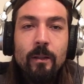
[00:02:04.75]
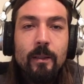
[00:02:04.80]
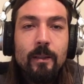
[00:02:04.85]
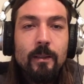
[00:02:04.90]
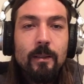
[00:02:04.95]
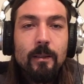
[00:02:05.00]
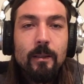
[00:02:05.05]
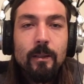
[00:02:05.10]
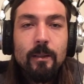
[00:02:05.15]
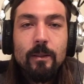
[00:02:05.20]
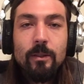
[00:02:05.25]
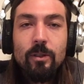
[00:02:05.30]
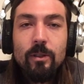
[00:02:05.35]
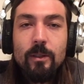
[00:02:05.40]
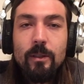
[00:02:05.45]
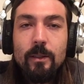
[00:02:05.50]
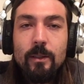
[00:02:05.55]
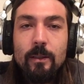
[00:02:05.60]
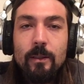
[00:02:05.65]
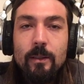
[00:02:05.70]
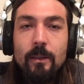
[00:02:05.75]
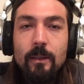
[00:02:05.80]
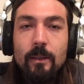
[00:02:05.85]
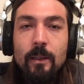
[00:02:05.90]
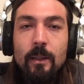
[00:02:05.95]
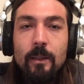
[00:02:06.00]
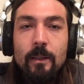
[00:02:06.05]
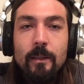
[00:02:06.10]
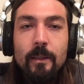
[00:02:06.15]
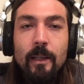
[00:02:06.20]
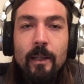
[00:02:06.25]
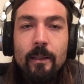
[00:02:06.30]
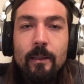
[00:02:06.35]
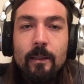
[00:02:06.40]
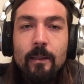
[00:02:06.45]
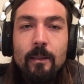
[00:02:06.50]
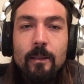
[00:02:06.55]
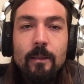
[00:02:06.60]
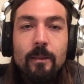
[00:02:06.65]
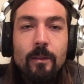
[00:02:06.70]
Let's just take
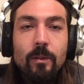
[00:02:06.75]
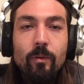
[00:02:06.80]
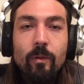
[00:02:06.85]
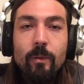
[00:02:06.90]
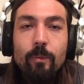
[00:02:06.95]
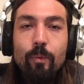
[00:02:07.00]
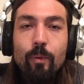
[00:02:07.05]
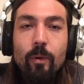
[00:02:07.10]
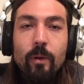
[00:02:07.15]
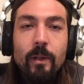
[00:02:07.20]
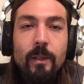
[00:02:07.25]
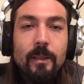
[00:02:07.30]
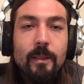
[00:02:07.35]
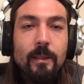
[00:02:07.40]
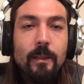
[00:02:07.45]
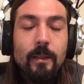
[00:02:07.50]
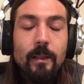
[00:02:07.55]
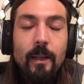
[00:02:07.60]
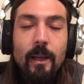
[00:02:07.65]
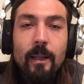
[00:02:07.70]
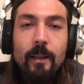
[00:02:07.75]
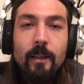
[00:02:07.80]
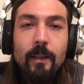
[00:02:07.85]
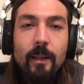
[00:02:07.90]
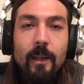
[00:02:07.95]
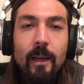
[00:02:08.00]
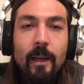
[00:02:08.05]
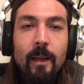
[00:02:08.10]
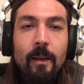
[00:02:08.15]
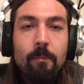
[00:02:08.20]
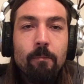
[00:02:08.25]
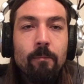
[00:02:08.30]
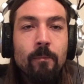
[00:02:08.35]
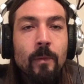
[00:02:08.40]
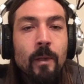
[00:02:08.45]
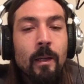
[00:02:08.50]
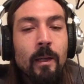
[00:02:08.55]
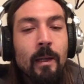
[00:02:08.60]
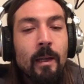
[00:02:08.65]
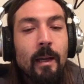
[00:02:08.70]
these 3 points and end the game.
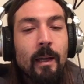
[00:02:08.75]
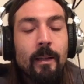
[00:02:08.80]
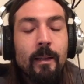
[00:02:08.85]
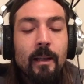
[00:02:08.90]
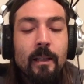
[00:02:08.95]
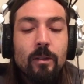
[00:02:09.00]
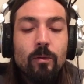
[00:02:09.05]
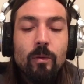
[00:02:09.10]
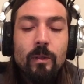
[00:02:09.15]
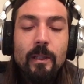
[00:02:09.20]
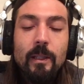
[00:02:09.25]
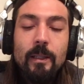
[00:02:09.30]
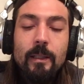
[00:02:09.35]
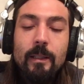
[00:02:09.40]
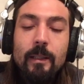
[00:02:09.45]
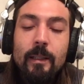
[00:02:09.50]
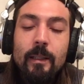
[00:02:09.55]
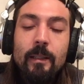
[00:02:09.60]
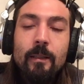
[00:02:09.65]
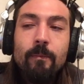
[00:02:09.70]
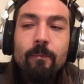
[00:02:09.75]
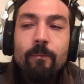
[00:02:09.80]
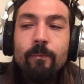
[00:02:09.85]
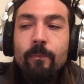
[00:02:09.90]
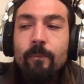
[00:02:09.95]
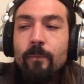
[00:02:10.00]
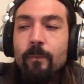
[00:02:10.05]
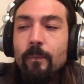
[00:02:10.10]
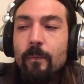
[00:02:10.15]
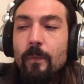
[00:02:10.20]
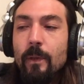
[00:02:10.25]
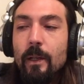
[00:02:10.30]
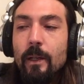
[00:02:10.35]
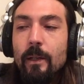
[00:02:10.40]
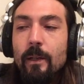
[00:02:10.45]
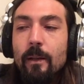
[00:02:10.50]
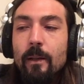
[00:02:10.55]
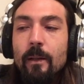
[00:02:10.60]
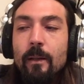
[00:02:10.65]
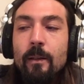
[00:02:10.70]
And that's what they did.
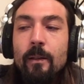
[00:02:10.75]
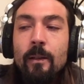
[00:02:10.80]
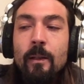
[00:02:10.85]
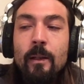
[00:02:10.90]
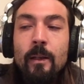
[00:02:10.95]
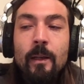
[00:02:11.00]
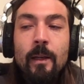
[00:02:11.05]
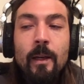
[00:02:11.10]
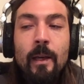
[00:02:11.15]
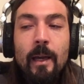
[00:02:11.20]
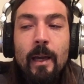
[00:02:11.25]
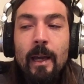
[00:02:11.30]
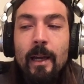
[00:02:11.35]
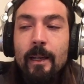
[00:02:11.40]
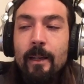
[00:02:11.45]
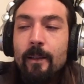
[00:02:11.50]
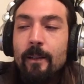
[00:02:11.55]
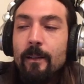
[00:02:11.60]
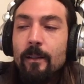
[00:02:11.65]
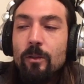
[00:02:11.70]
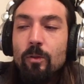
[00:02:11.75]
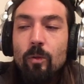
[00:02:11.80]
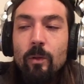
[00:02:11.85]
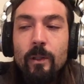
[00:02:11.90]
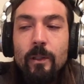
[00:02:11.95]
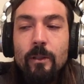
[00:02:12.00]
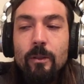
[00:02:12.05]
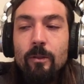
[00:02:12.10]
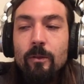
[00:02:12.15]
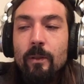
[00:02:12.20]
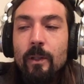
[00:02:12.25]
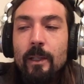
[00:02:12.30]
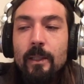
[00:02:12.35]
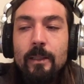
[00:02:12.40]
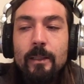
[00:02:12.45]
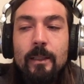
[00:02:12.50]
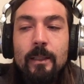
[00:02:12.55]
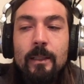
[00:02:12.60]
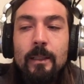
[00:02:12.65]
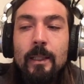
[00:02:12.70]
And ended it
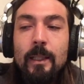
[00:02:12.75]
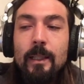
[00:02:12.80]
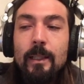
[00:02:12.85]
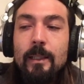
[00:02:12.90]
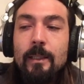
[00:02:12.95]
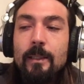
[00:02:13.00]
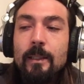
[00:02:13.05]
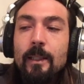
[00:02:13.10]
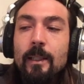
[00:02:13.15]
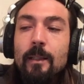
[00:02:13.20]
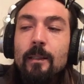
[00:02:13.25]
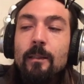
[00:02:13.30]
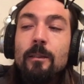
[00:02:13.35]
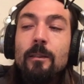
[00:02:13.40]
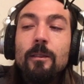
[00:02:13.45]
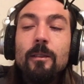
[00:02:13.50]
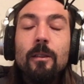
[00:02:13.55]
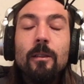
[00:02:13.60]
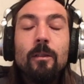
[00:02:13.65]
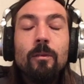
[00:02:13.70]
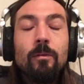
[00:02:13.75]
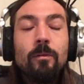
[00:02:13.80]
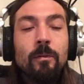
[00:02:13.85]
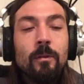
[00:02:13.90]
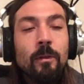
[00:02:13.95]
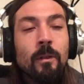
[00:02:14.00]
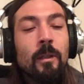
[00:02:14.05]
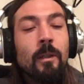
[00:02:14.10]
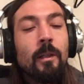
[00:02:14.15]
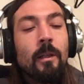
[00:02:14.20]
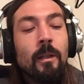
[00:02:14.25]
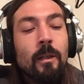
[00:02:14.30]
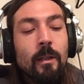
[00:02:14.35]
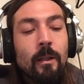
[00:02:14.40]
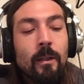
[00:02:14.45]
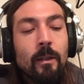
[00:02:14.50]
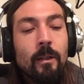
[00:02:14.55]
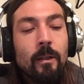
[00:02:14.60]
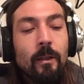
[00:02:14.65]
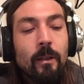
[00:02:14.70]
22-19, like I said. So
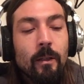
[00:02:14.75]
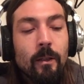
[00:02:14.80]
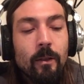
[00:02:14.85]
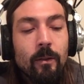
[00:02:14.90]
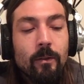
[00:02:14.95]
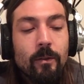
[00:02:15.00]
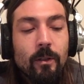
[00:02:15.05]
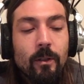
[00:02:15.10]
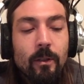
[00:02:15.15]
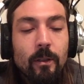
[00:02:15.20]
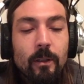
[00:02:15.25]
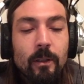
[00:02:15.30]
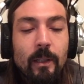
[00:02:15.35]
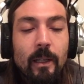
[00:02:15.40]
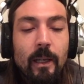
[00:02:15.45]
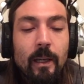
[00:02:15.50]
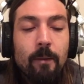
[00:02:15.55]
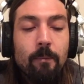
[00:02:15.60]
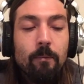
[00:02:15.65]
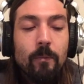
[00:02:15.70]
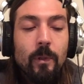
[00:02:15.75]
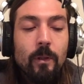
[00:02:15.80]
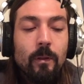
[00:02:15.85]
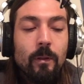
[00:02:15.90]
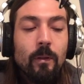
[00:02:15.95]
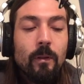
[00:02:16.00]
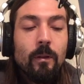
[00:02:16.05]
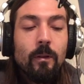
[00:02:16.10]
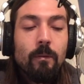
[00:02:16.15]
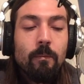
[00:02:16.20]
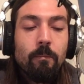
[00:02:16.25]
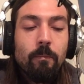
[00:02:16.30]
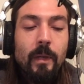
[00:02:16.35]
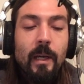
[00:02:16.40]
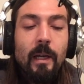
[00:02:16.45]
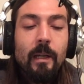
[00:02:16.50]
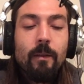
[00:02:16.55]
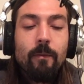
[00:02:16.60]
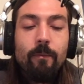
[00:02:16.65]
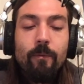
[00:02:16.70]
it was a good game.
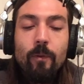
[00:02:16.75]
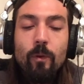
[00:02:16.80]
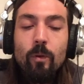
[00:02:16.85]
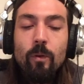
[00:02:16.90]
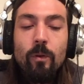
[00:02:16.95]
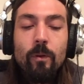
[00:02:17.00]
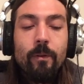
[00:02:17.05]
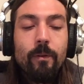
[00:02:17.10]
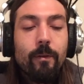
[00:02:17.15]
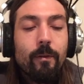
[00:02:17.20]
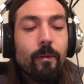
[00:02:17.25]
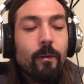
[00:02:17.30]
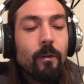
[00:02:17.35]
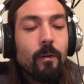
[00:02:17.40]
Back and forth.